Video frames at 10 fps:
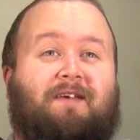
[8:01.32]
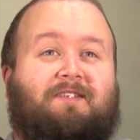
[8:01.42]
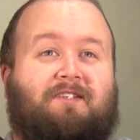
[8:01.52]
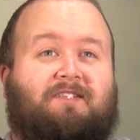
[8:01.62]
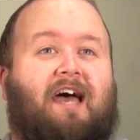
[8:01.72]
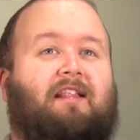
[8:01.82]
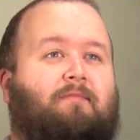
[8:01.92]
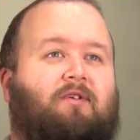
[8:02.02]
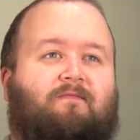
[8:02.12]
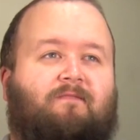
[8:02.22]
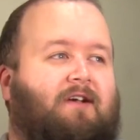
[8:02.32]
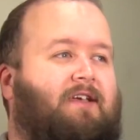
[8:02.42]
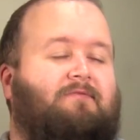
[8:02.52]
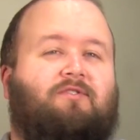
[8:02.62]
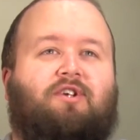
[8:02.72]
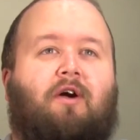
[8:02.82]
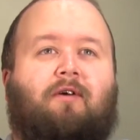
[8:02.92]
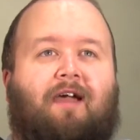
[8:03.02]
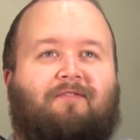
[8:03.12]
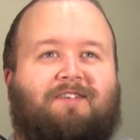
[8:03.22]
me to tell them a fucking
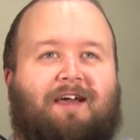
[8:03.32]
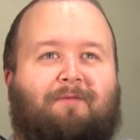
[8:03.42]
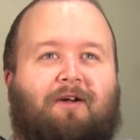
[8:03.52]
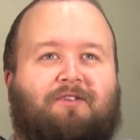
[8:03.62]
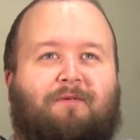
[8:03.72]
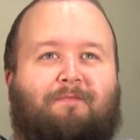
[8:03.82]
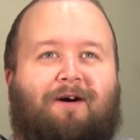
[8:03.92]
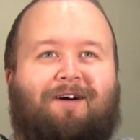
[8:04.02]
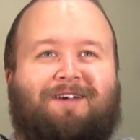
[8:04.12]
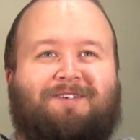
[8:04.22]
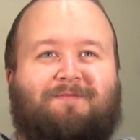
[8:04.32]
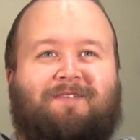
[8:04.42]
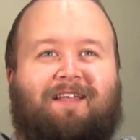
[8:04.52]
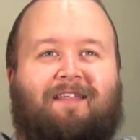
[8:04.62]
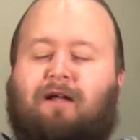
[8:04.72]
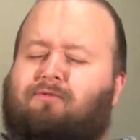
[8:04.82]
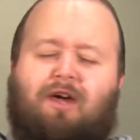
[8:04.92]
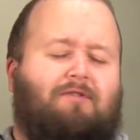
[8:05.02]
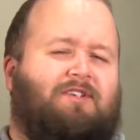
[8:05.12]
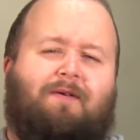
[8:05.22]
joke every time I go to a party or something like that.
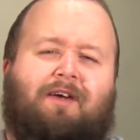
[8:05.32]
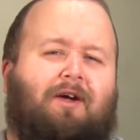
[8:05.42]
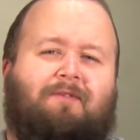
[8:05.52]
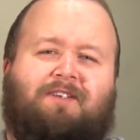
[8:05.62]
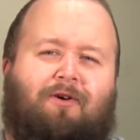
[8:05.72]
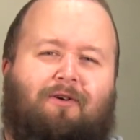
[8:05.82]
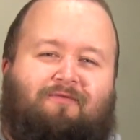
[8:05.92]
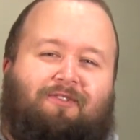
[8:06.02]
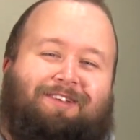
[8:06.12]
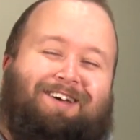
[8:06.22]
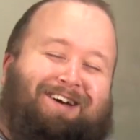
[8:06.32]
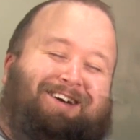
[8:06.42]
Don't do it, comedy's awful.